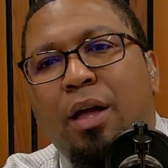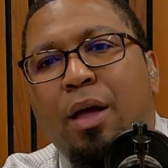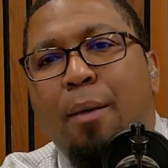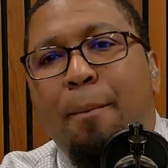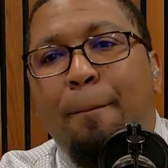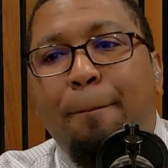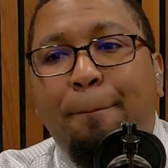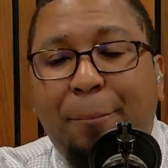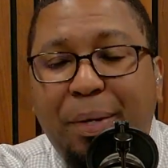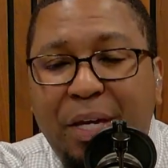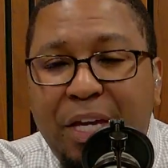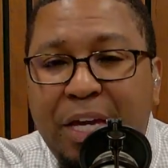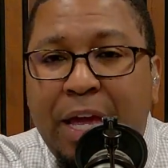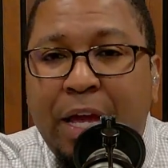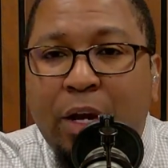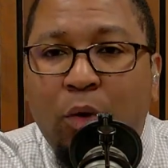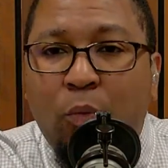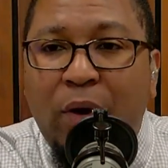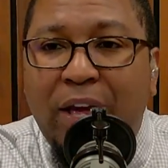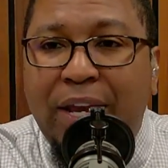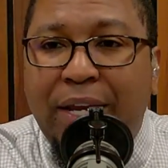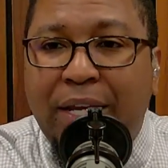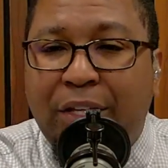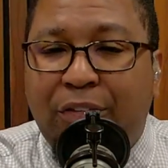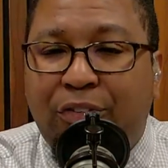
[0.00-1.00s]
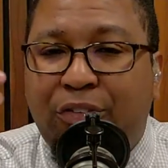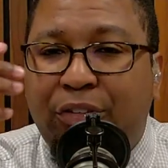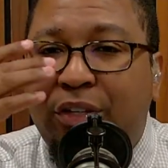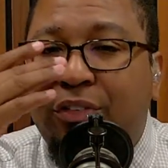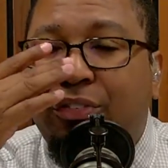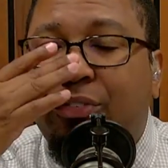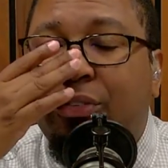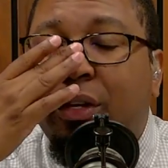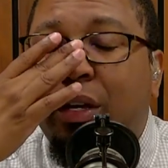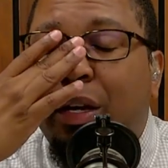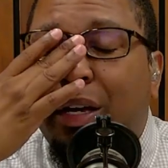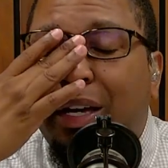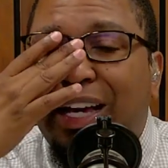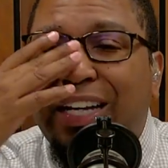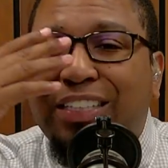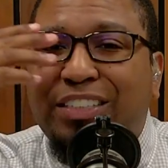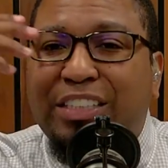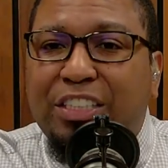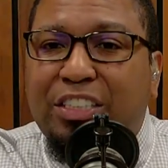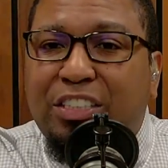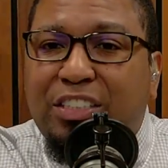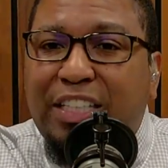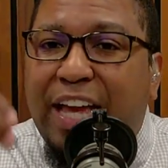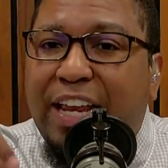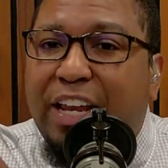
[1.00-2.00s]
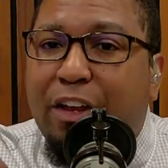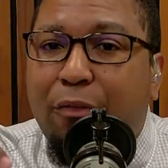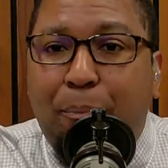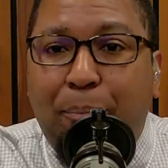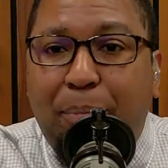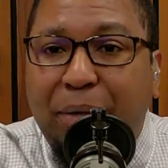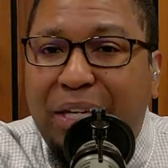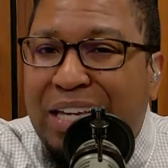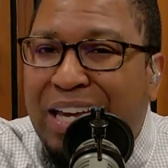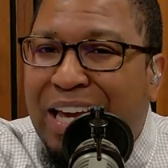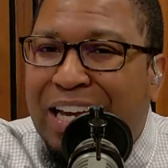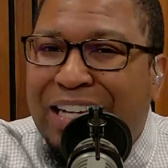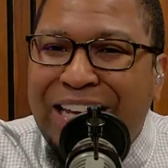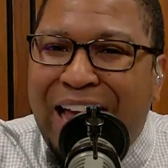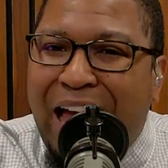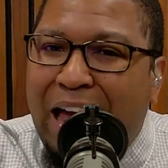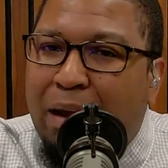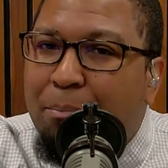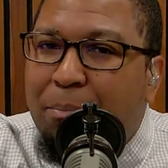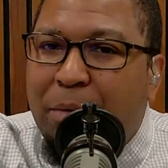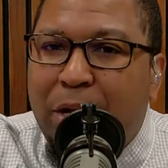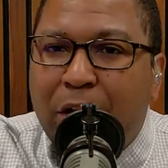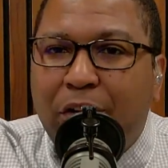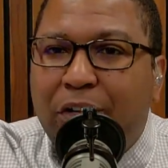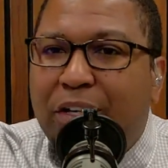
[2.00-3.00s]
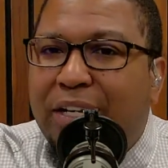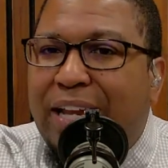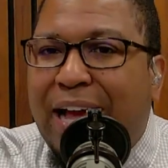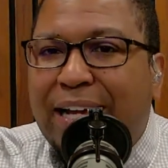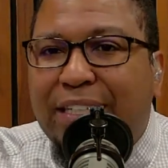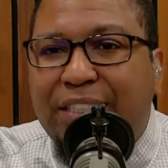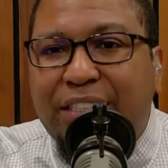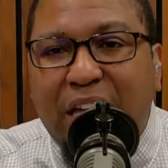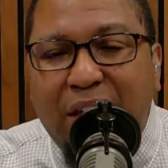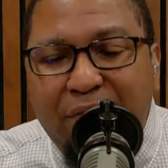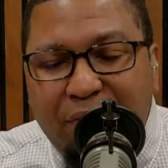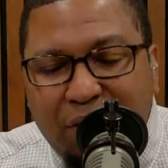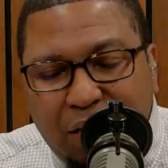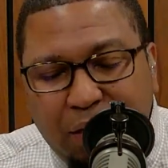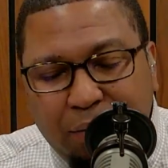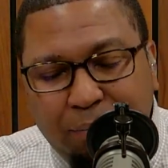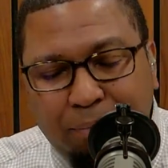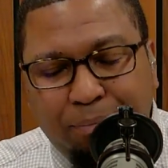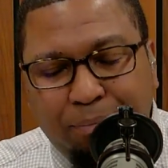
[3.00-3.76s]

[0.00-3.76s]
Being witnesses is a state of being, not merely an activity.